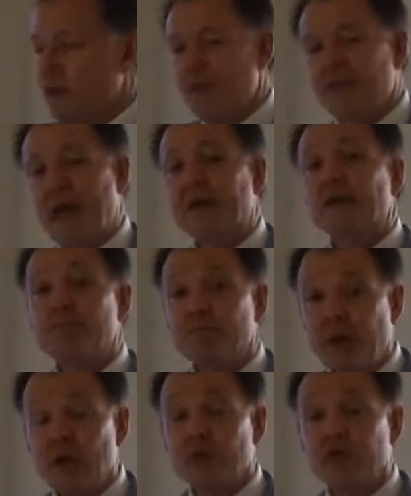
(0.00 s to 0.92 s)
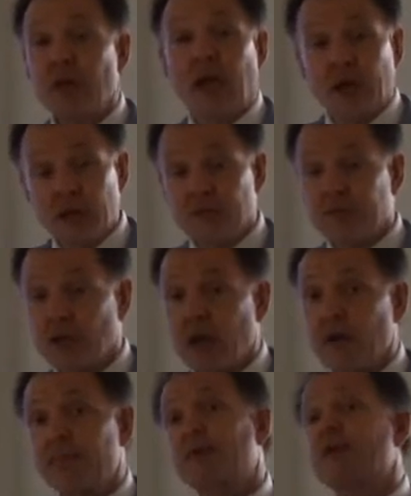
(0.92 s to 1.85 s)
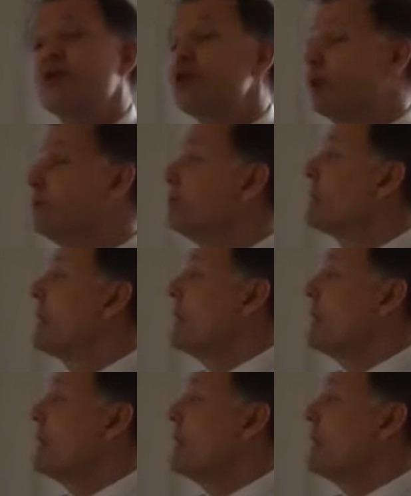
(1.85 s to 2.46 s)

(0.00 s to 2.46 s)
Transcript: that compared to any of the competition,